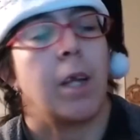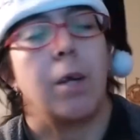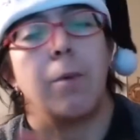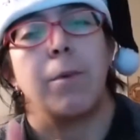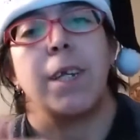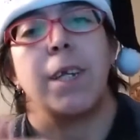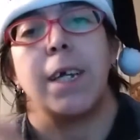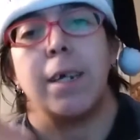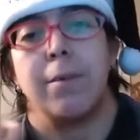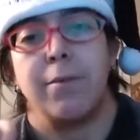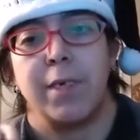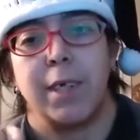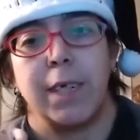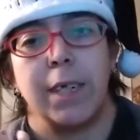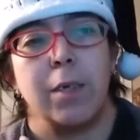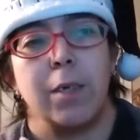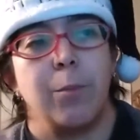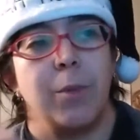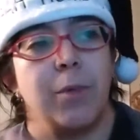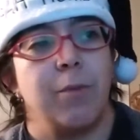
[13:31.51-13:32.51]
I've
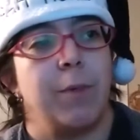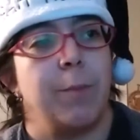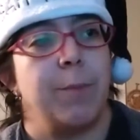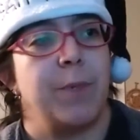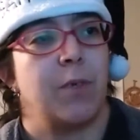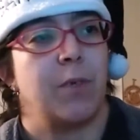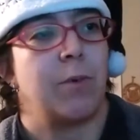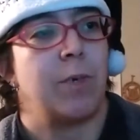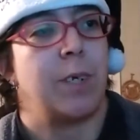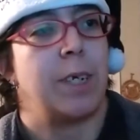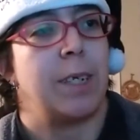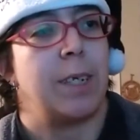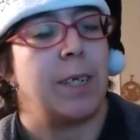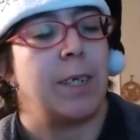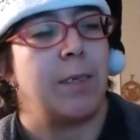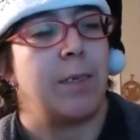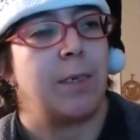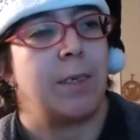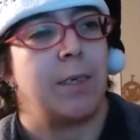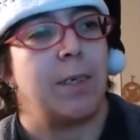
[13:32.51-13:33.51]
seen the movie Misery,
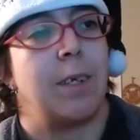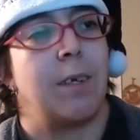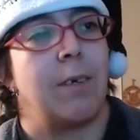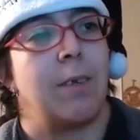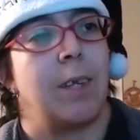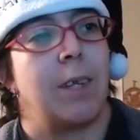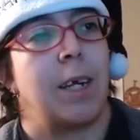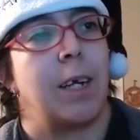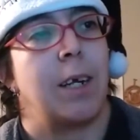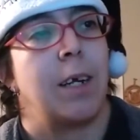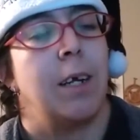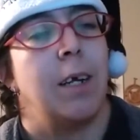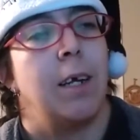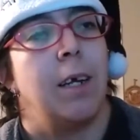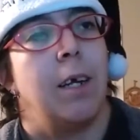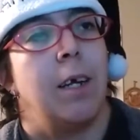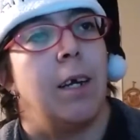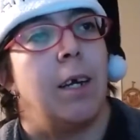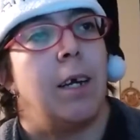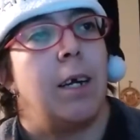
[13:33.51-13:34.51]
that's another thing.
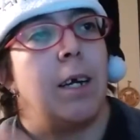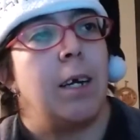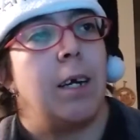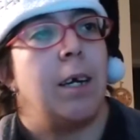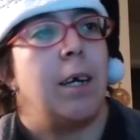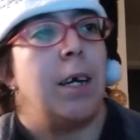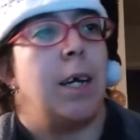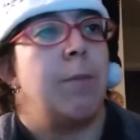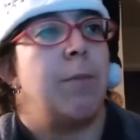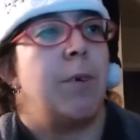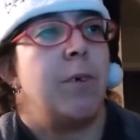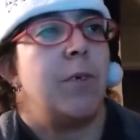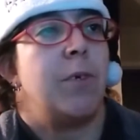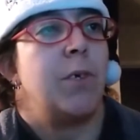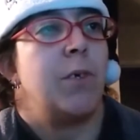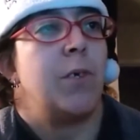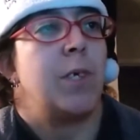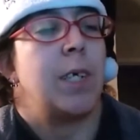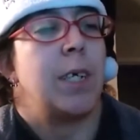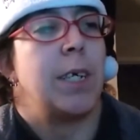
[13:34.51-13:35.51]
I've
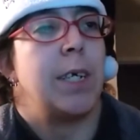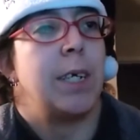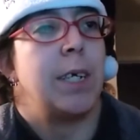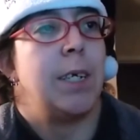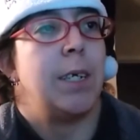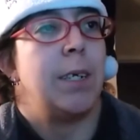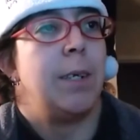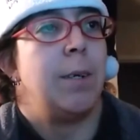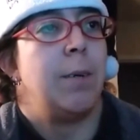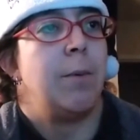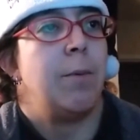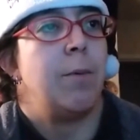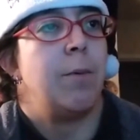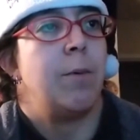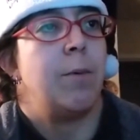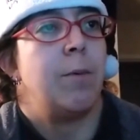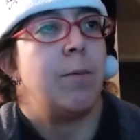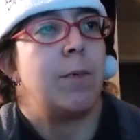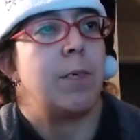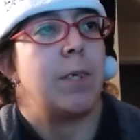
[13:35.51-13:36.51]
also seen,
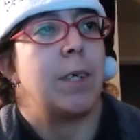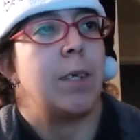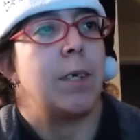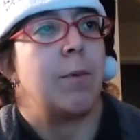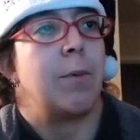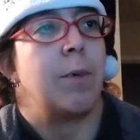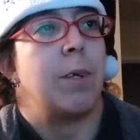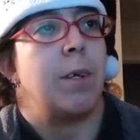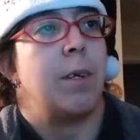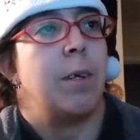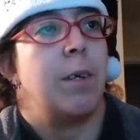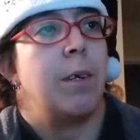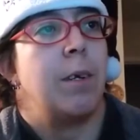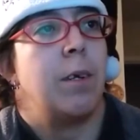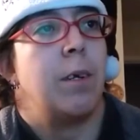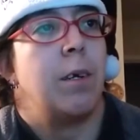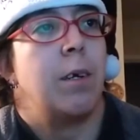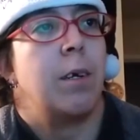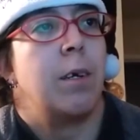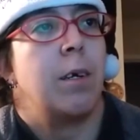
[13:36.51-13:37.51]
what was the other one?
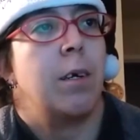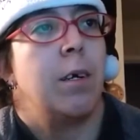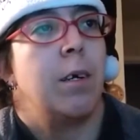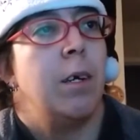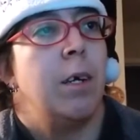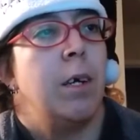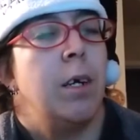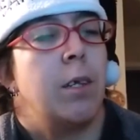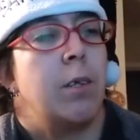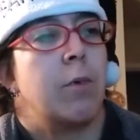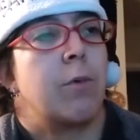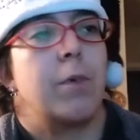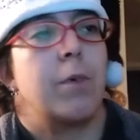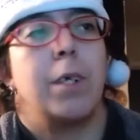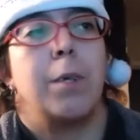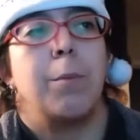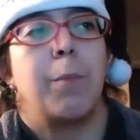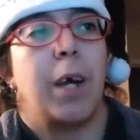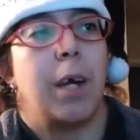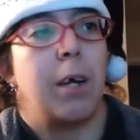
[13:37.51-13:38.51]
The
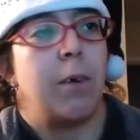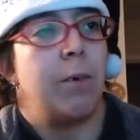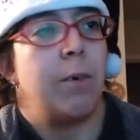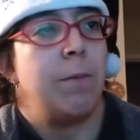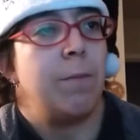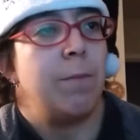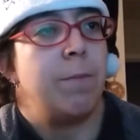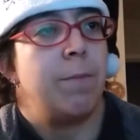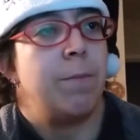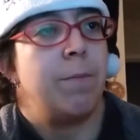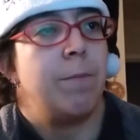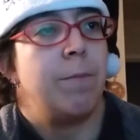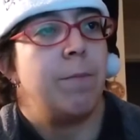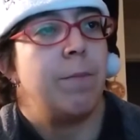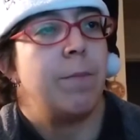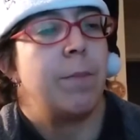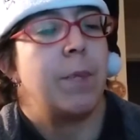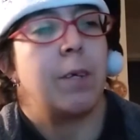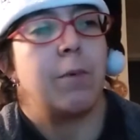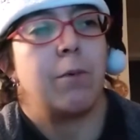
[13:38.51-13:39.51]
Green Mile.
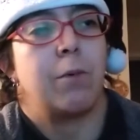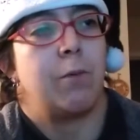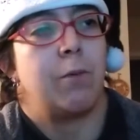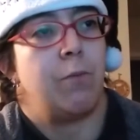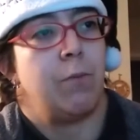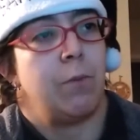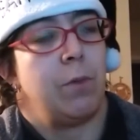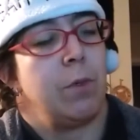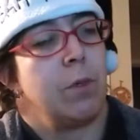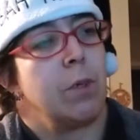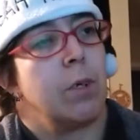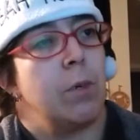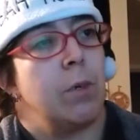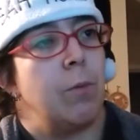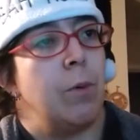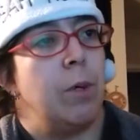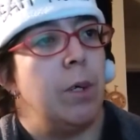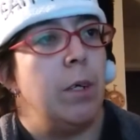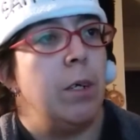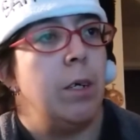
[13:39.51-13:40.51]
That was a
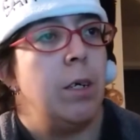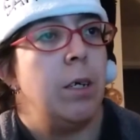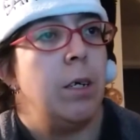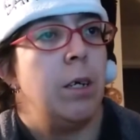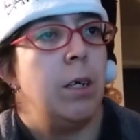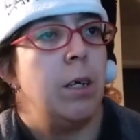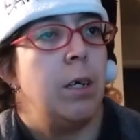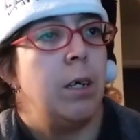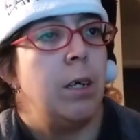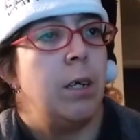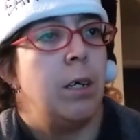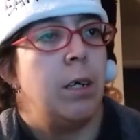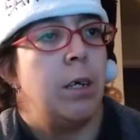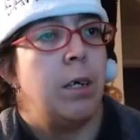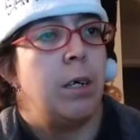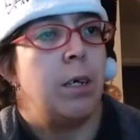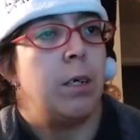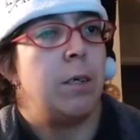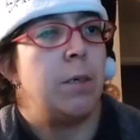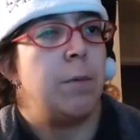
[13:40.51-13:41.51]
good one.
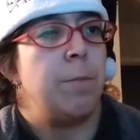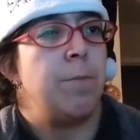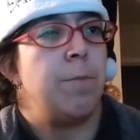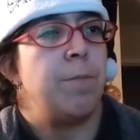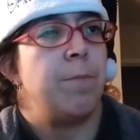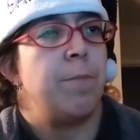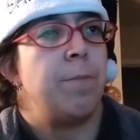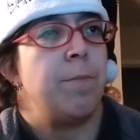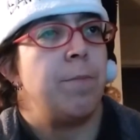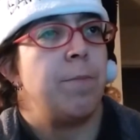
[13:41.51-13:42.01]
I